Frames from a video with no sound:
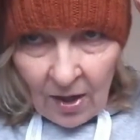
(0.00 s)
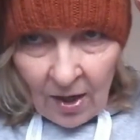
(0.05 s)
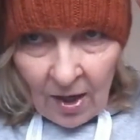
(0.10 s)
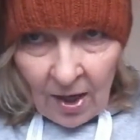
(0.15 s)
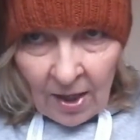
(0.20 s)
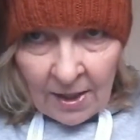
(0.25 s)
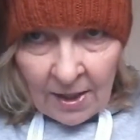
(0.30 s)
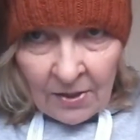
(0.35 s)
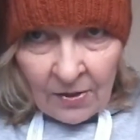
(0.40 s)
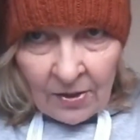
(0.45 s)

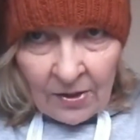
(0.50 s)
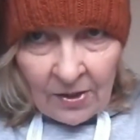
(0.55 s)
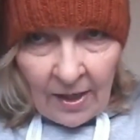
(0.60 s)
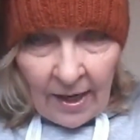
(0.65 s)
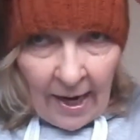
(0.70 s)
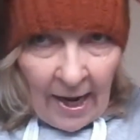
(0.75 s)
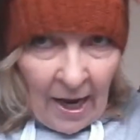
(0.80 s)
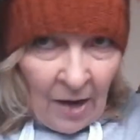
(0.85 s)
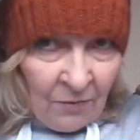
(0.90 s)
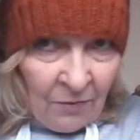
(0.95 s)
I
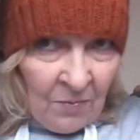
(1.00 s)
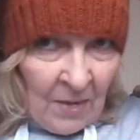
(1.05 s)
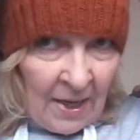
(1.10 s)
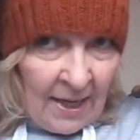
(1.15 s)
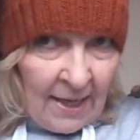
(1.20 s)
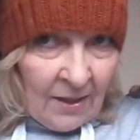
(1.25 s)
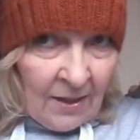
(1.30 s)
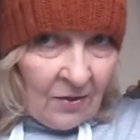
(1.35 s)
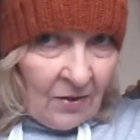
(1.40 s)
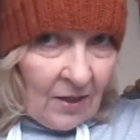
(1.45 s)
have
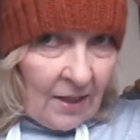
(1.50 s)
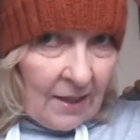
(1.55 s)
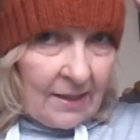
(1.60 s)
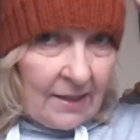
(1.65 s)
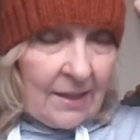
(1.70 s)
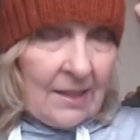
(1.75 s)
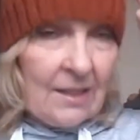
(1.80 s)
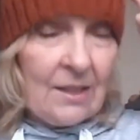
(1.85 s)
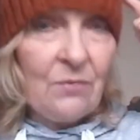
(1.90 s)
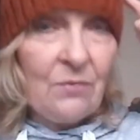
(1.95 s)
made
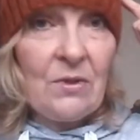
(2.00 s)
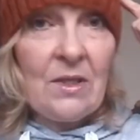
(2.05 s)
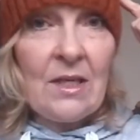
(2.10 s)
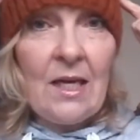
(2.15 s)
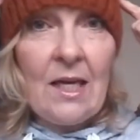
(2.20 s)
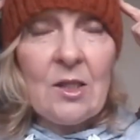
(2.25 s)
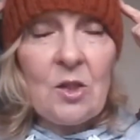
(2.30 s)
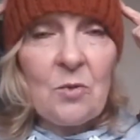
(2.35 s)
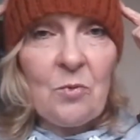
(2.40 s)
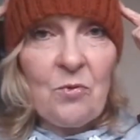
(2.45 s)
things in different
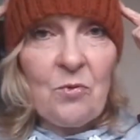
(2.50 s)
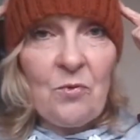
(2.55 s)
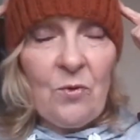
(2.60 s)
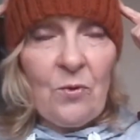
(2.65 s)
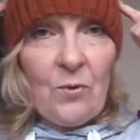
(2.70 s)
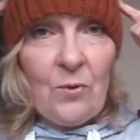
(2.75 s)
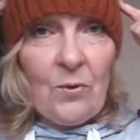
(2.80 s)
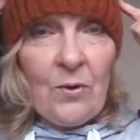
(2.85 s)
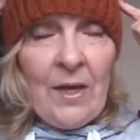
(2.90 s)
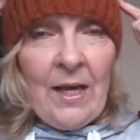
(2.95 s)
colours
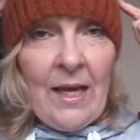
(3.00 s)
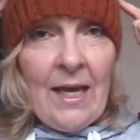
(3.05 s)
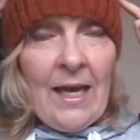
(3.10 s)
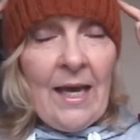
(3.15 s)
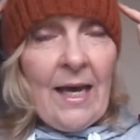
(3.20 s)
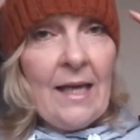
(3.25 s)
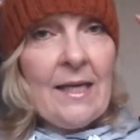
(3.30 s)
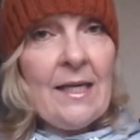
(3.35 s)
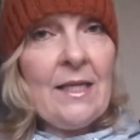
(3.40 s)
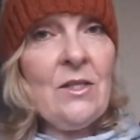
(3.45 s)
before,
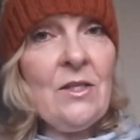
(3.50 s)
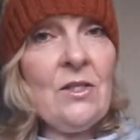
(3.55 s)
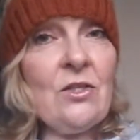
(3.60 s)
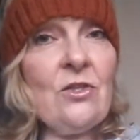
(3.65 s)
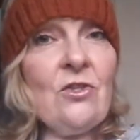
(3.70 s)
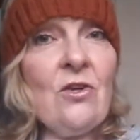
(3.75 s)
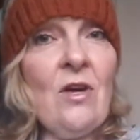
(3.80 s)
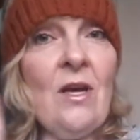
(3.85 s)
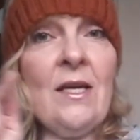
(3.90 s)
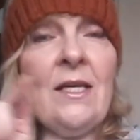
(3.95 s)
and I used to
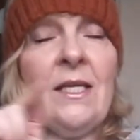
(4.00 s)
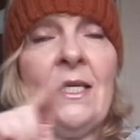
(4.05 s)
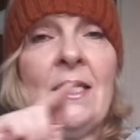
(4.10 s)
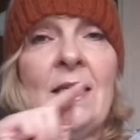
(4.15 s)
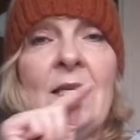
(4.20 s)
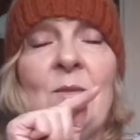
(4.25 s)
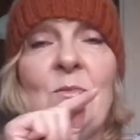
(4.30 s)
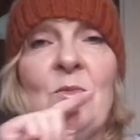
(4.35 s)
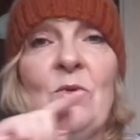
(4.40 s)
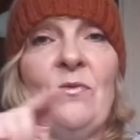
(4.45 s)
try and
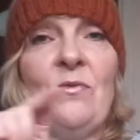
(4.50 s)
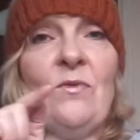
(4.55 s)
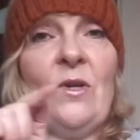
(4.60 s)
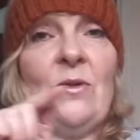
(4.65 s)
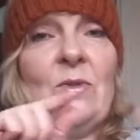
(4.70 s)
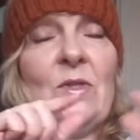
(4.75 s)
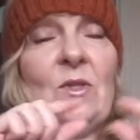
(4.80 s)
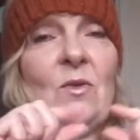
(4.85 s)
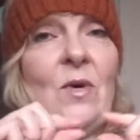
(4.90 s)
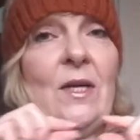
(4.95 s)
keep the
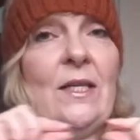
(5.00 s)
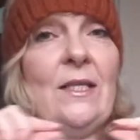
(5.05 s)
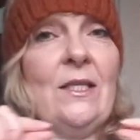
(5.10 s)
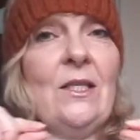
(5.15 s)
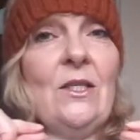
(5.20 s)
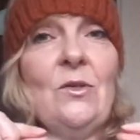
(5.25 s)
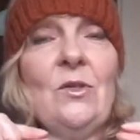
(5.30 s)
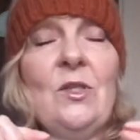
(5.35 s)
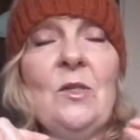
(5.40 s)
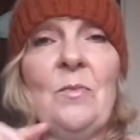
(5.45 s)
floats quite
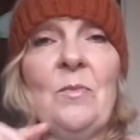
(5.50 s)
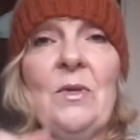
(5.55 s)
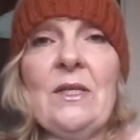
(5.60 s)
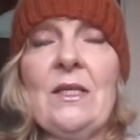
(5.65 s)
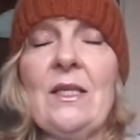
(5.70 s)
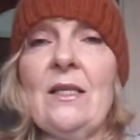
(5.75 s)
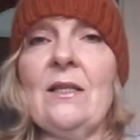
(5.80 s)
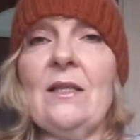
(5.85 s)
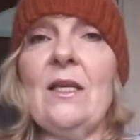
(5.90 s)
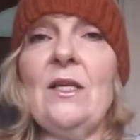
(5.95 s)
loose, but
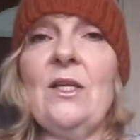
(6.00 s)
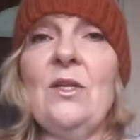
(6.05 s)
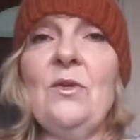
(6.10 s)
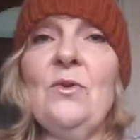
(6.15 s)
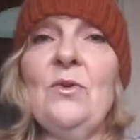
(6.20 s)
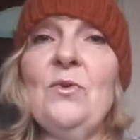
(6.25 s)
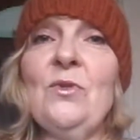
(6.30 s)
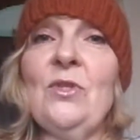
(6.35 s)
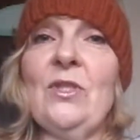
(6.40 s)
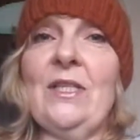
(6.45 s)
they
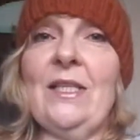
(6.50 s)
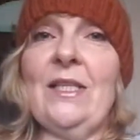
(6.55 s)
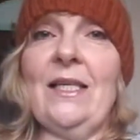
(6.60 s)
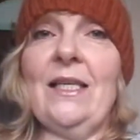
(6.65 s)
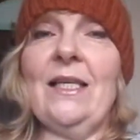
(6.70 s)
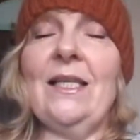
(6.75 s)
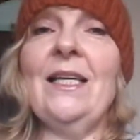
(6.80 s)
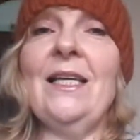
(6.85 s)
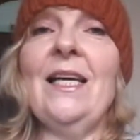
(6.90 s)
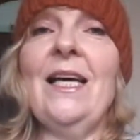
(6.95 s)

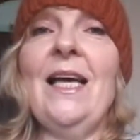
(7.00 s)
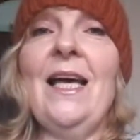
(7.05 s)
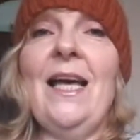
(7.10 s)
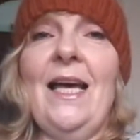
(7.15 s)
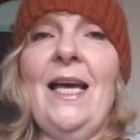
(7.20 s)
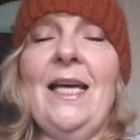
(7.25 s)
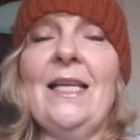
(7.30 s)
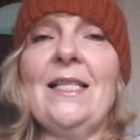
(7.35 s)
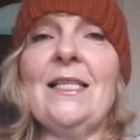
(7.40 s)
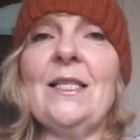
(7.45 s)
usually
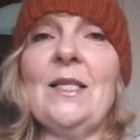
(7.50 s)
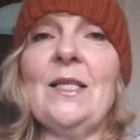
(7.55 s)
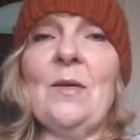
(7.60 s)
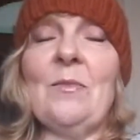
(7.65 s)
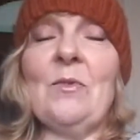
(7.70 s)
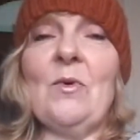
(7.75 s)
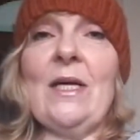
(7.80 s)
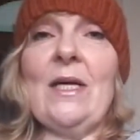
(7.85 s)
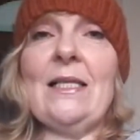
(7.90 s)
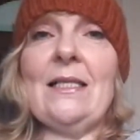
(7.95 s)
ended up
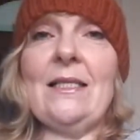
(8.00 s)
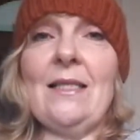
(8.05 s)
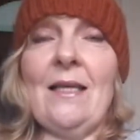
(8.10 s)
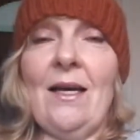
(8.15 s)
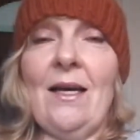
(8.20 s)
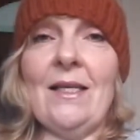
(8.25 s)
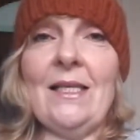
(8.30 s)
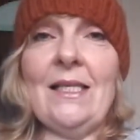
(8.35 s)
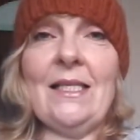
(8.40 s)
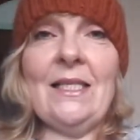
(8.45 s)
quite
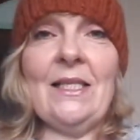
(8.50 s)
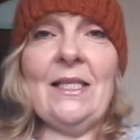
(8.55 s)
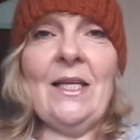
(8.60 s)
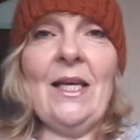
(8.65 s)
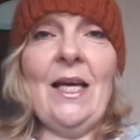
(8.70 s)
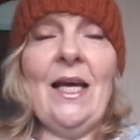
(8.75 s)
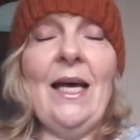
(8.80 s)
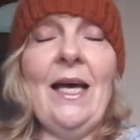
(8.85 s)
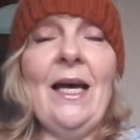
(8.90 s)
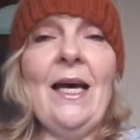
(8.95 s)
tight.
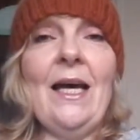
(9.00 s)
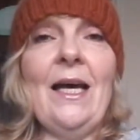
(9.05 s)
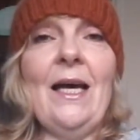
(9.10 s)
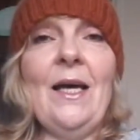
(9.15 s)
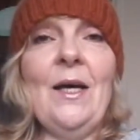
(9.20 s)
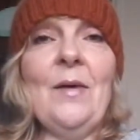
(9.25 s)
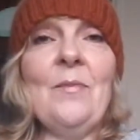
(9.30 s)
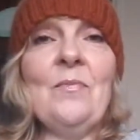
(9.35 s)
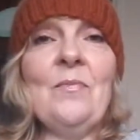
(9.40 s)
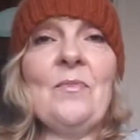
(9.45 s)

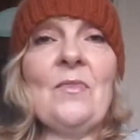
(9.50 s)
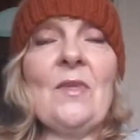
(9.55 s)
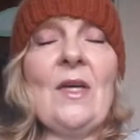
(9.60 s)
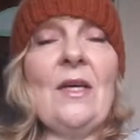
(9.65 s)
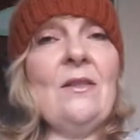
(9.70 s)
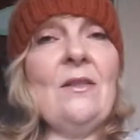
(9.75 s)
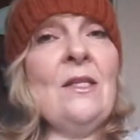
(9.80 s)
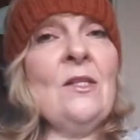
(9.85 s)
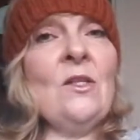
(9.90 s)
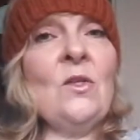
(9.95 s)
And
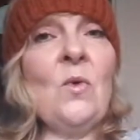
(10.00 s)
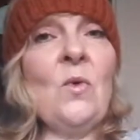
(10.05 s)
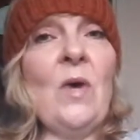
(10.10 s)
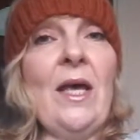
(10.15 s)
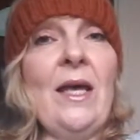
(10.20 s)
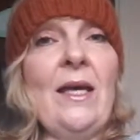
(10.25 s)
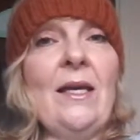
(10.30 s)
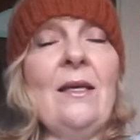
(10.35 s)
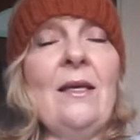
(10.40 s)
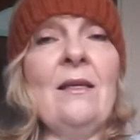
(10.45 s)
this
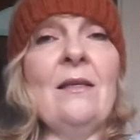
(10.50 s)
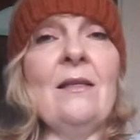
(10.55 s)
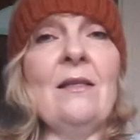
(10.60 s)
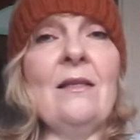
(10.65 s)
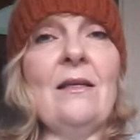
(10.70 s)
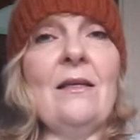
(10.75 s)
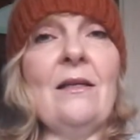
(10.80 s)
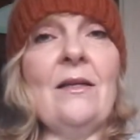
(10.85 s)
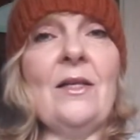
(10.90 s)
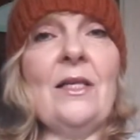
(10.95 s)
way,
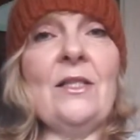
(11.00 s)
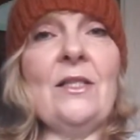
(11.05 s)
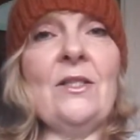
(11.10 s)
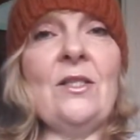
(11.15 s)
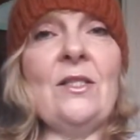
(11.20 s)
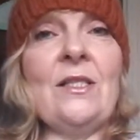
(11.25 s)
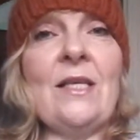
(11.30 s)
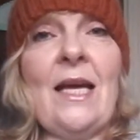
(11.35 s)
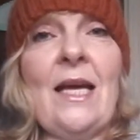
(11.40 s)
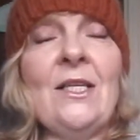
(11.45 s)

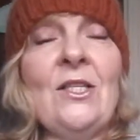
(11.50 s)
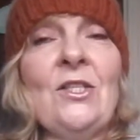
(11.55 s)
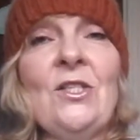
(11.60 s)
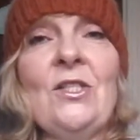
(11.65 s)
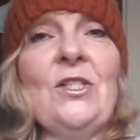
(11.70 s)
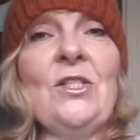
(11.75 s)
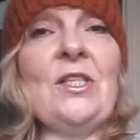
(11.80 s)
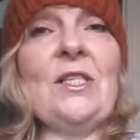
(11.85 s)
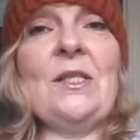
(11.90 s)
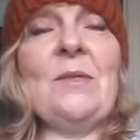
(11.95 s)
the
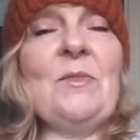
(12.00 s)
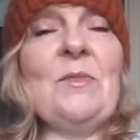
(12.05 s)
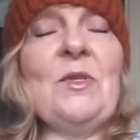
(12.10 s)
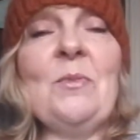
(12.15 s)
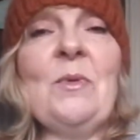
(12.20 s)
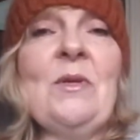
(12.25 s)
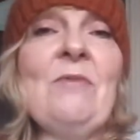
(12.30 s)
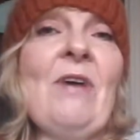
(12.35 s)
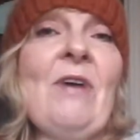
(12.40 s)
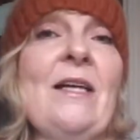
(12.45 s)
tension just seems
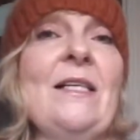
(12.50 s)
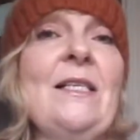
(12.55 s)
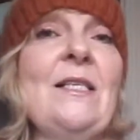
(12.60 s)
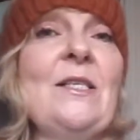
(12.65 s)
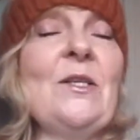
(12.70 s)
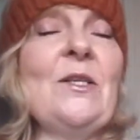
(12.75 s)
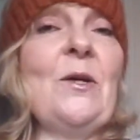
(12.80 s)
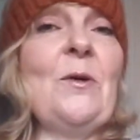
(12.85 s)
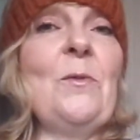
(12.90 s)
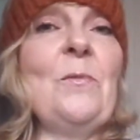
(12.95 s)
to be right,
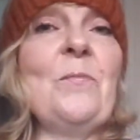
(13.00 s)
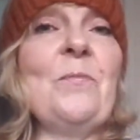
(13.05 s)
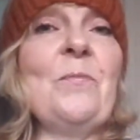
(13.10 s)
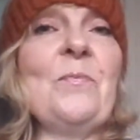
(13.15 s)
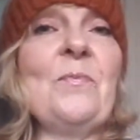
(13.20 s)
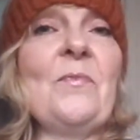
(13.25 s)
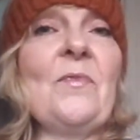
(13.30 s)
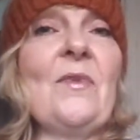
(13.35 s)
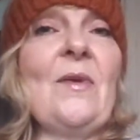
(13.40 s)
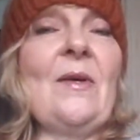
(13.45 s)
so
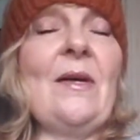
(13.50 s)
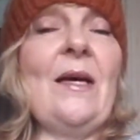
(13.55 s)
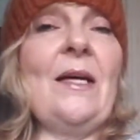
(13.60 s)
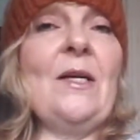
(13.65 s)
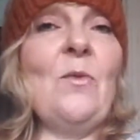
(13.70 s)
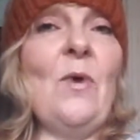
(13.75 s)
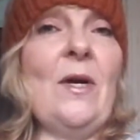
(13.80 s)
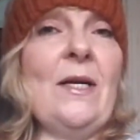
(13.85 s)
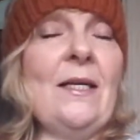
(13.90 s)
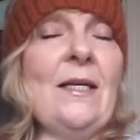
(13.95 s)
I
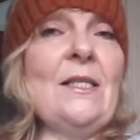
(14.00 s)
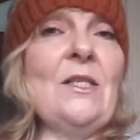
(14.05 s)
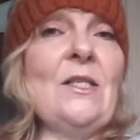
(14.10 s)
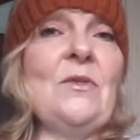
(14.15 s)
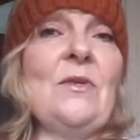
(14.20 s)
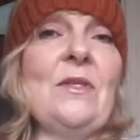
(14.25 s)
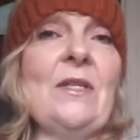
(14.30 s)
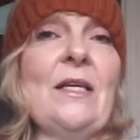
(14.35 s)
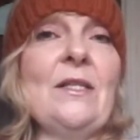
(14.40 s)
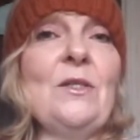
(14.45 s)
quite like
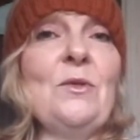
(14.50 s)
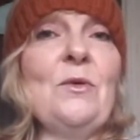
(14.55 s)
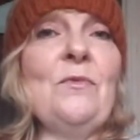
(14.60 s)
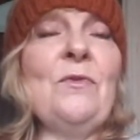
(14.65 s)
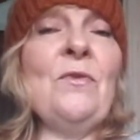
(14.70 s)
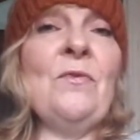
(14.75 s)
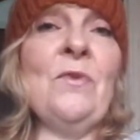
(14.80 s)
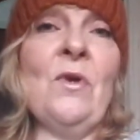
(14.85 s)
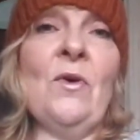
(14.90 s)
doing that. So if you've